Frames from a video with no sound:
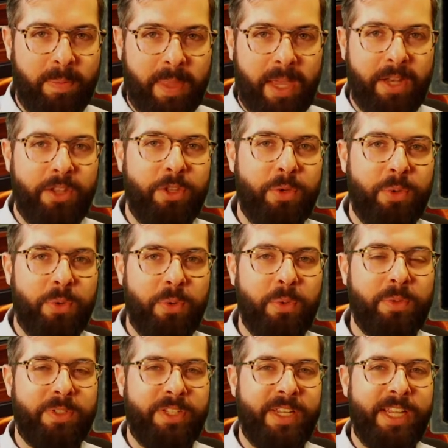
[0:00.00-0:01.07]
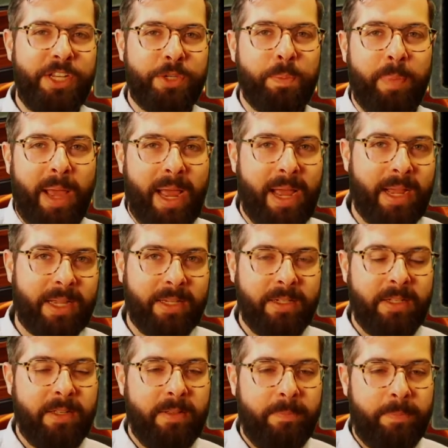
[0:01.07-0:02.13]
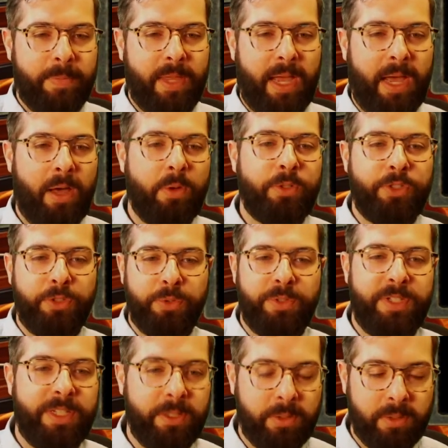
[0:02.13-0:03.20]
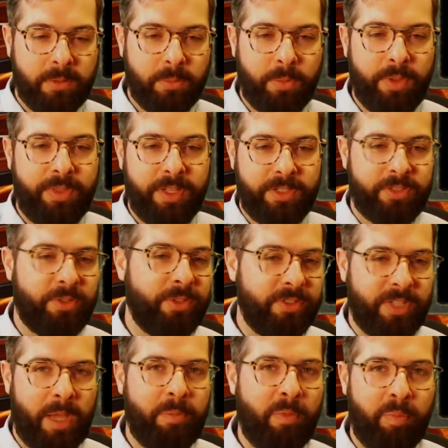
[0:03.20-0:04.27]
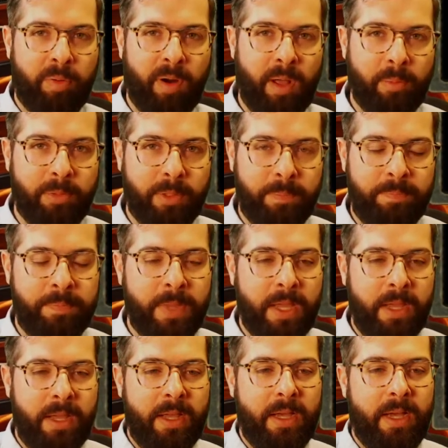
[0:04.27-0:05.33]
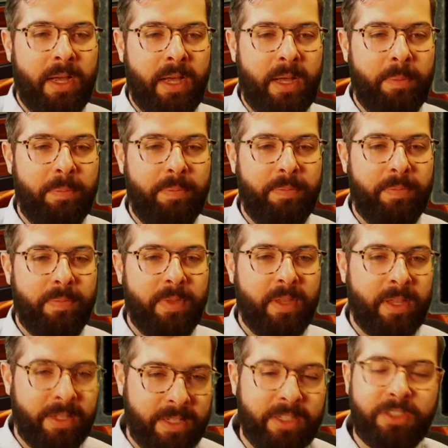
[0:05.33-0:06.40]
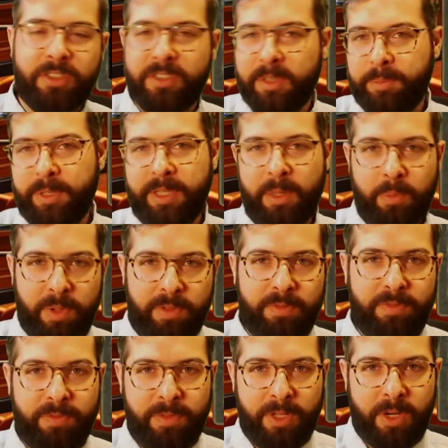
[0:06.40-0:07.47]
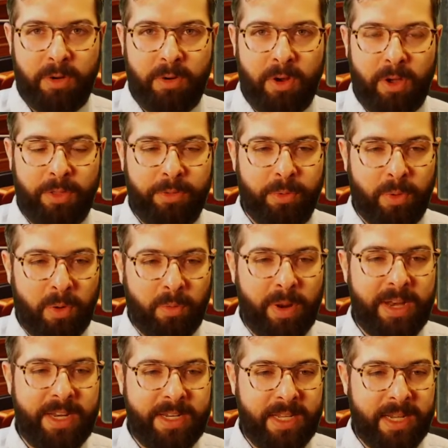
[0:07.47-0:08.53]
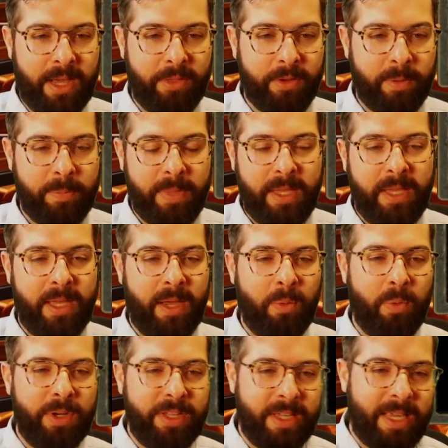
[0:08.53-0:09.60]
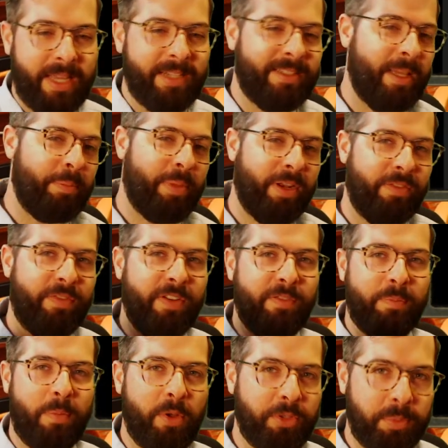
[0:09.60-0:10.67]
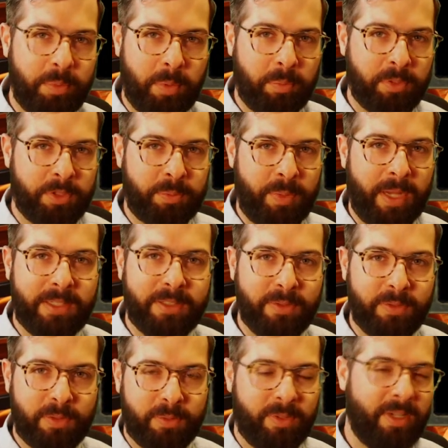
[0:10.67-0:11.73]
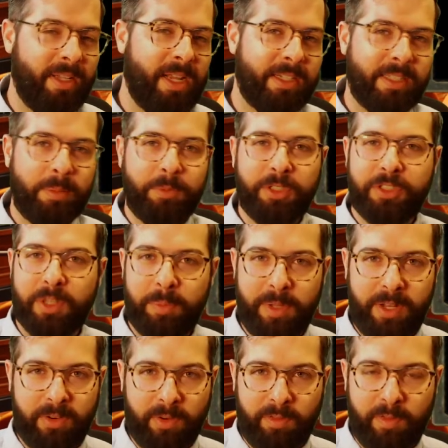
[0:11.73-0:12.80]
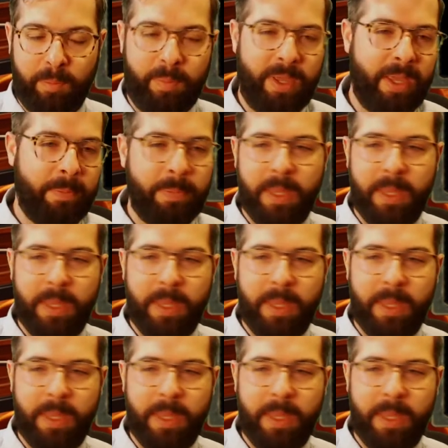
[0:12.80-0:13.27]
and you teach back how to deal with a certain type of problem. And this is something that we've gone through already together. And what you get is that benefit of multiple perspectives. Right? A lot of time you're just going to be hearing from me,